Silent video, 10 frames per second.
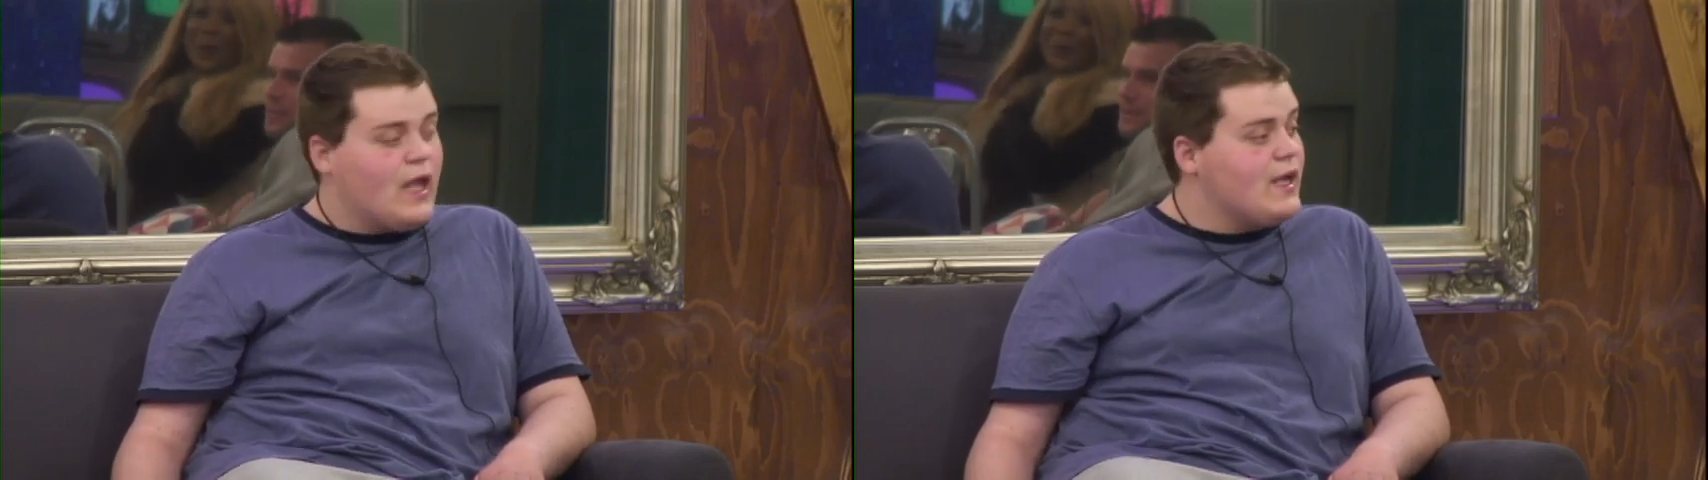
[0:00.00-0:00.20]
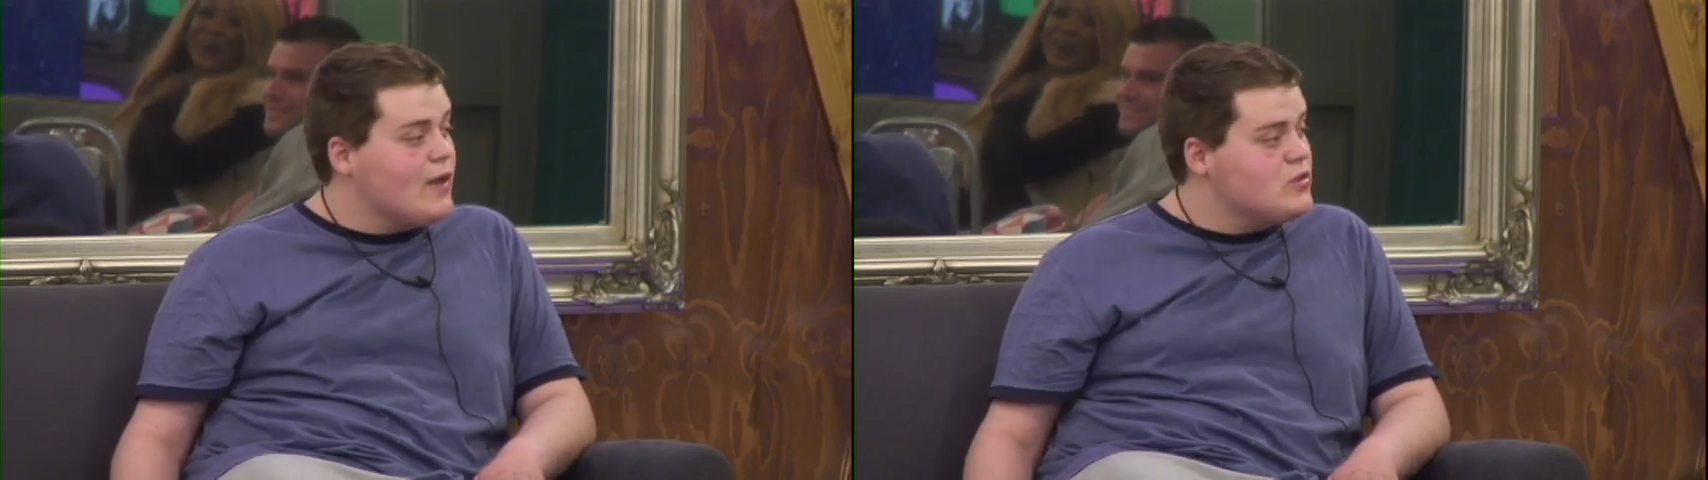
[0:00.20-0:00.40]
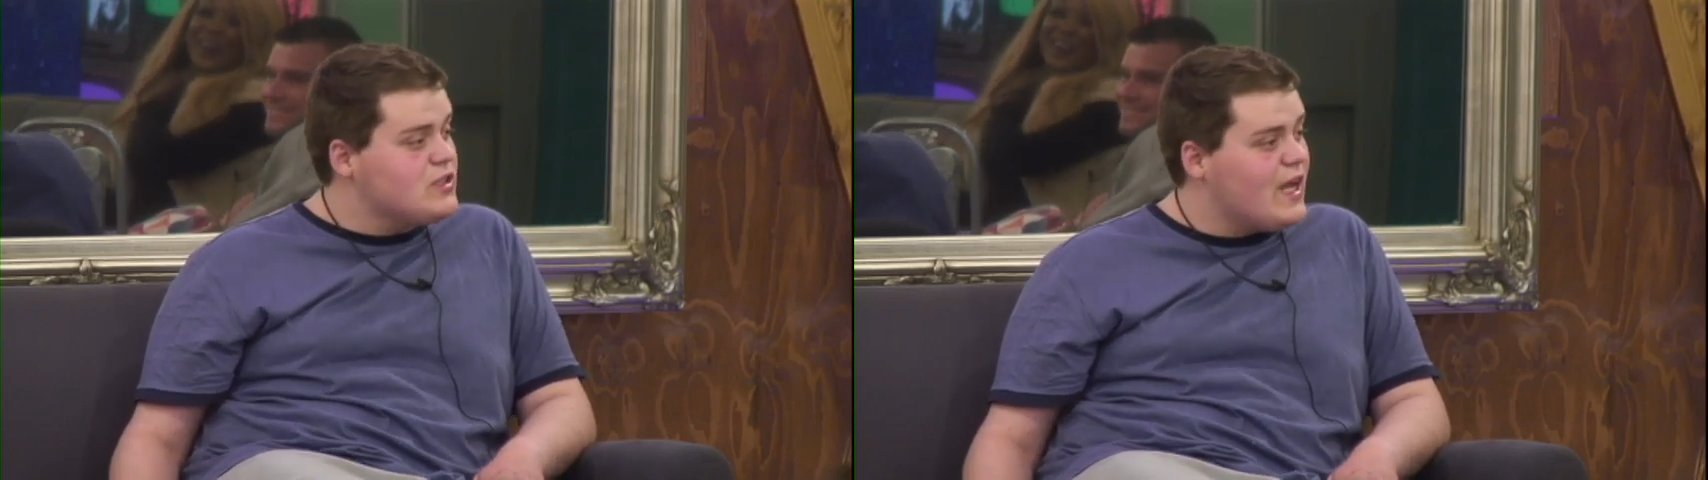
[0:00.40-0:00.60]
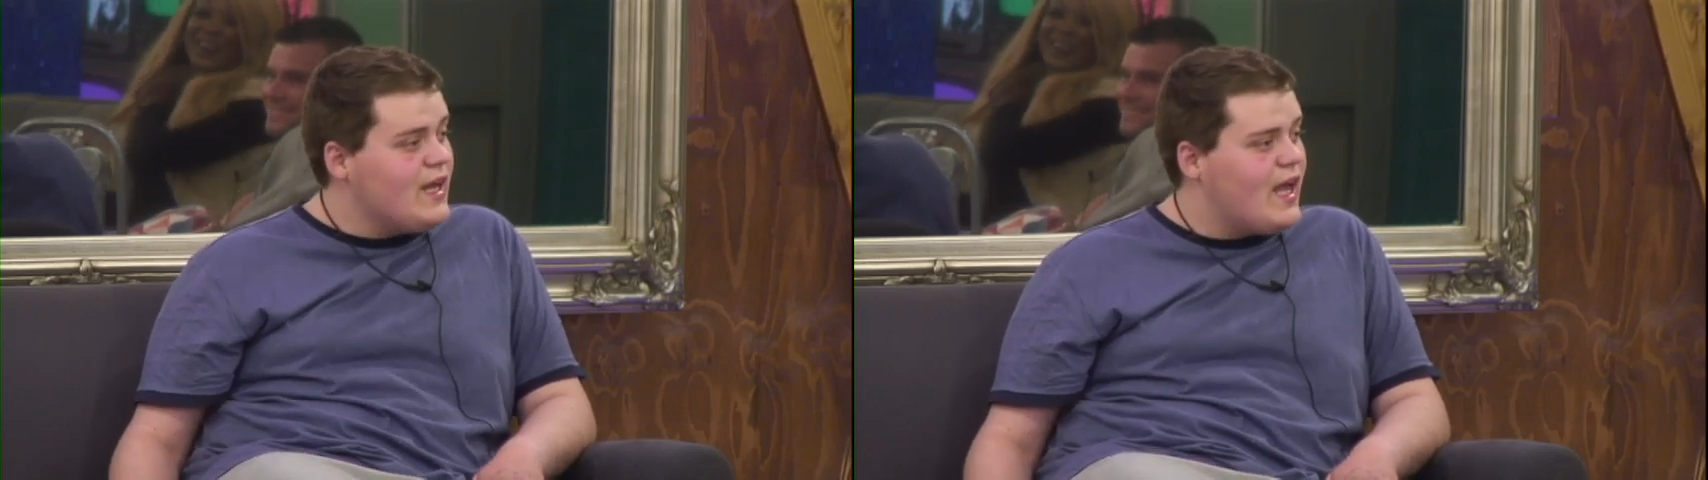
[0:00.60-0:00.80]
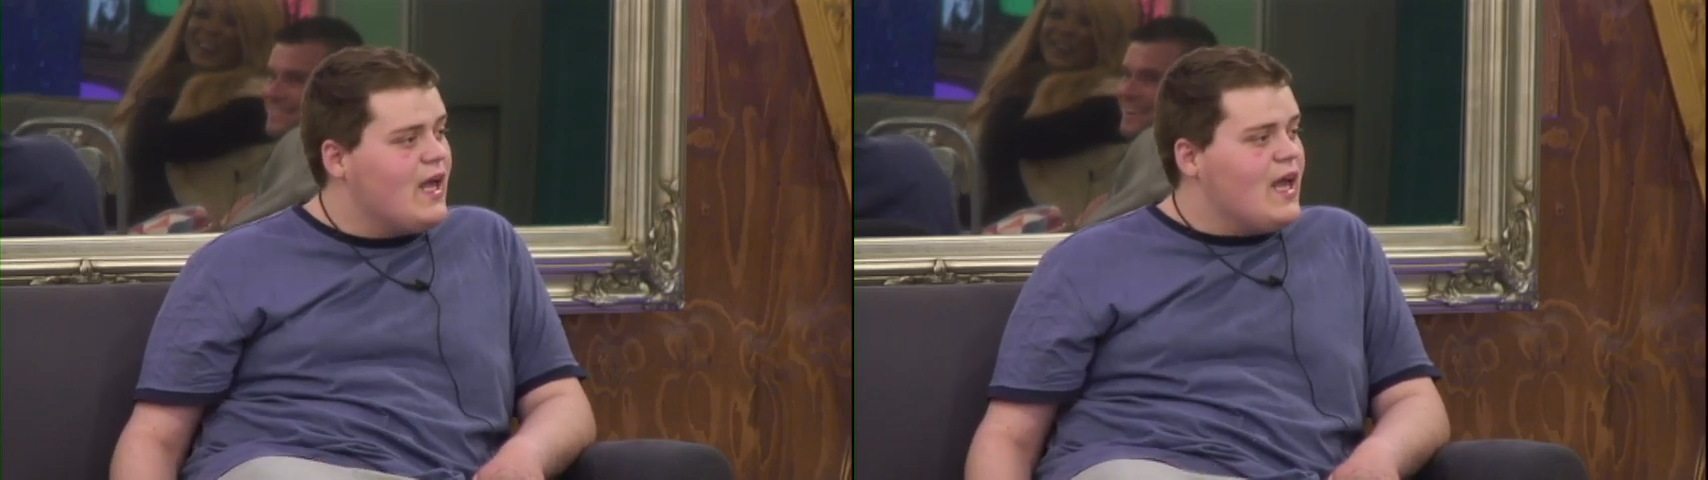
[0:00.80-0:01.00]
Well, he kept on
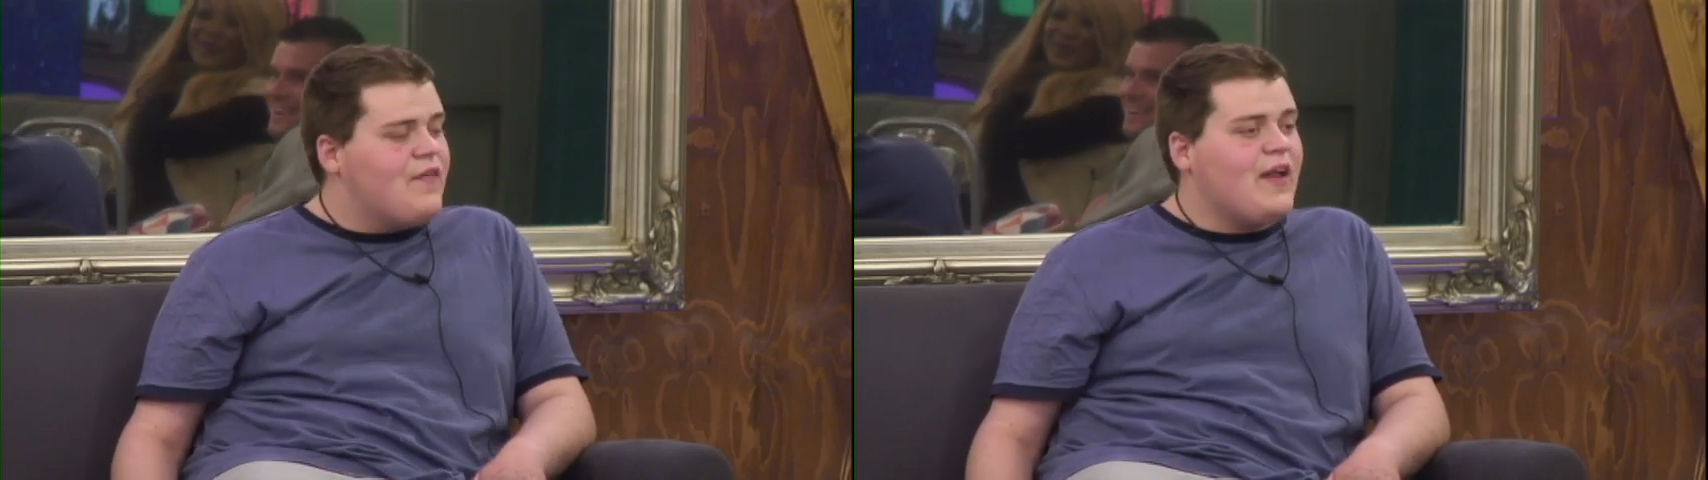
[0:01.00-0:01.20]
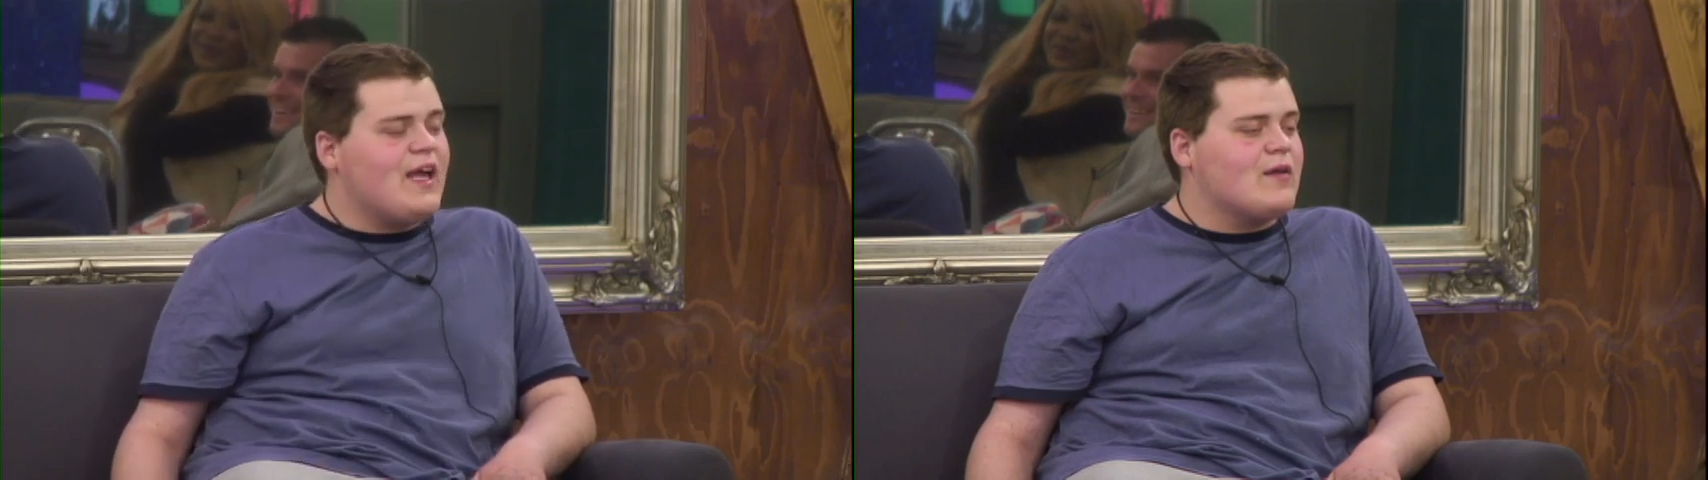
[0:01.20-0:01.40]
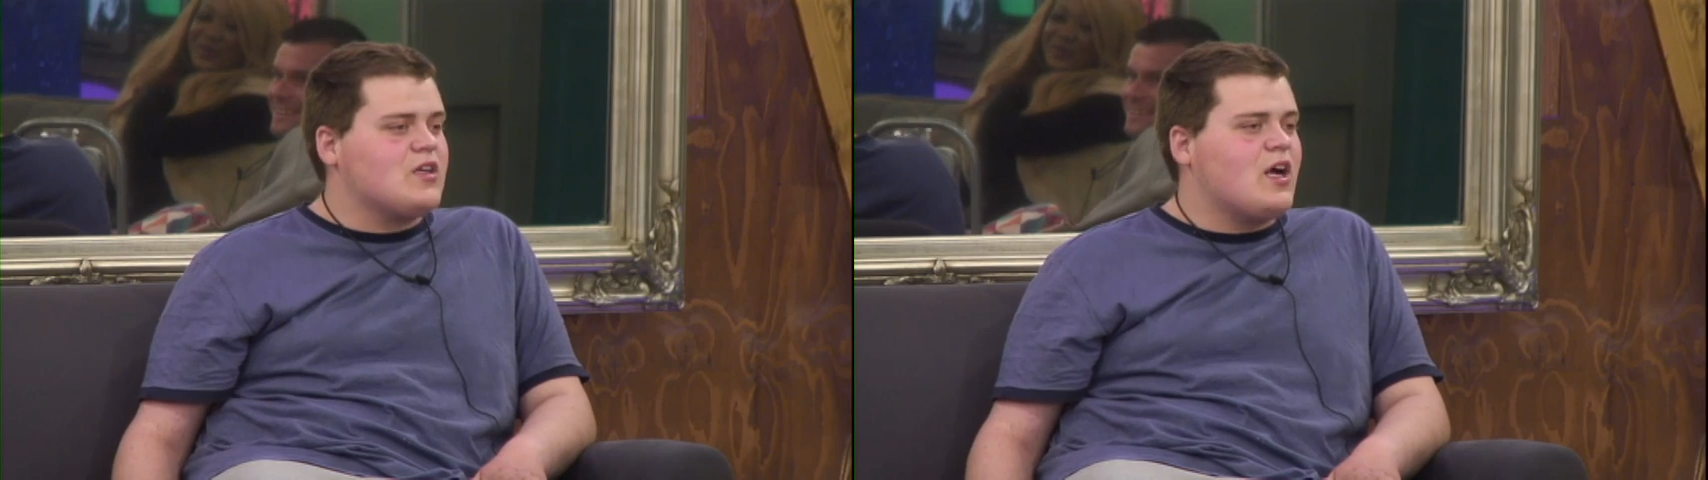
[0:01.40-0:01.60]
saying it. Then he kept on